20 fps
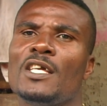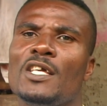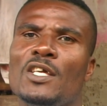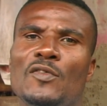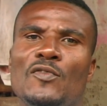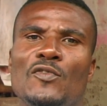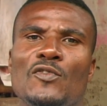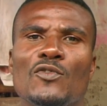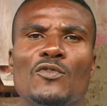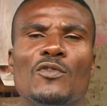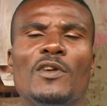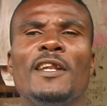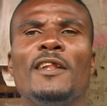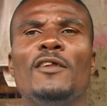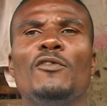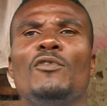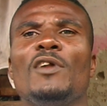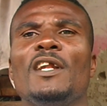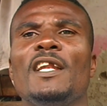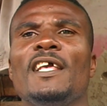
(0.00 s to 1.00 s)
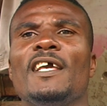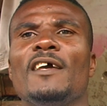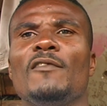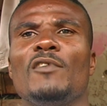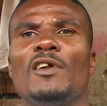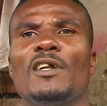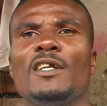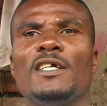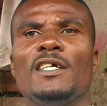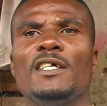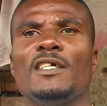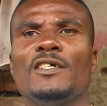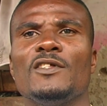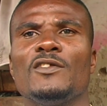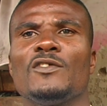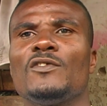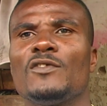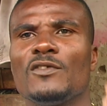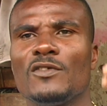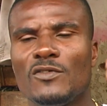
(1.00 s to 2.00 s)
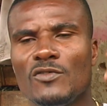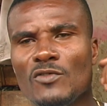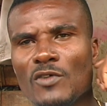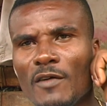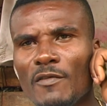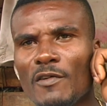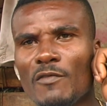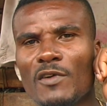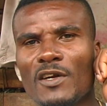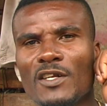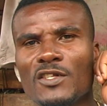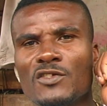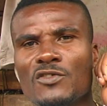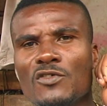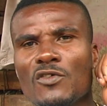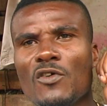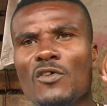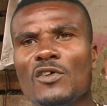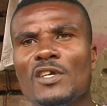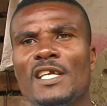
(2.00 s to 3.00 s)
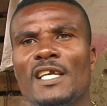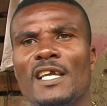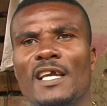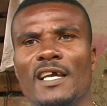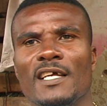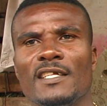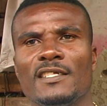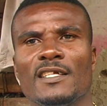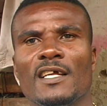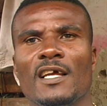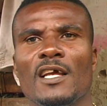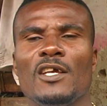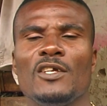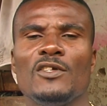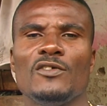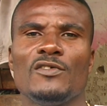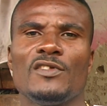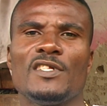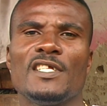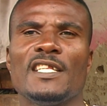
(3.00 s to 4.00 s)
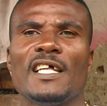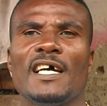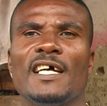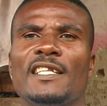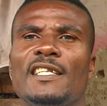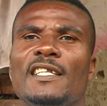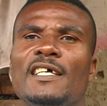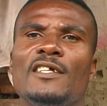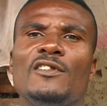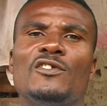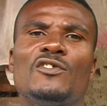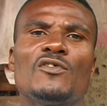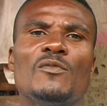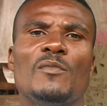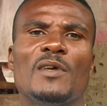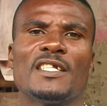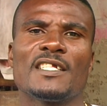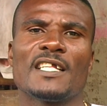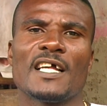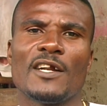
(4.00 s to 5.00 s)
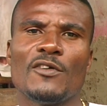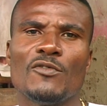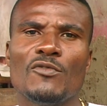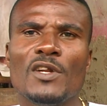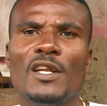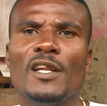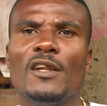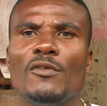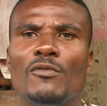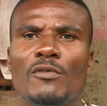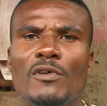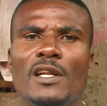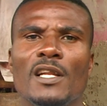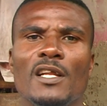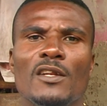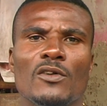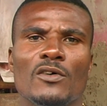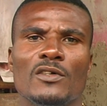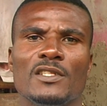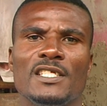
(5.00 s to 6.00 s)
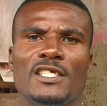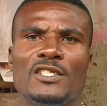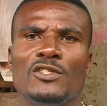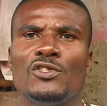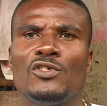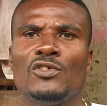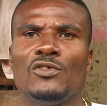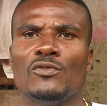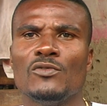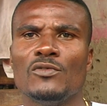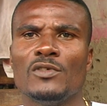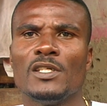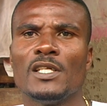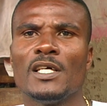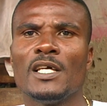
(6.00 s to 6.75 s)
If you really you have a very strong ears, you see that the instruments are really not in tune.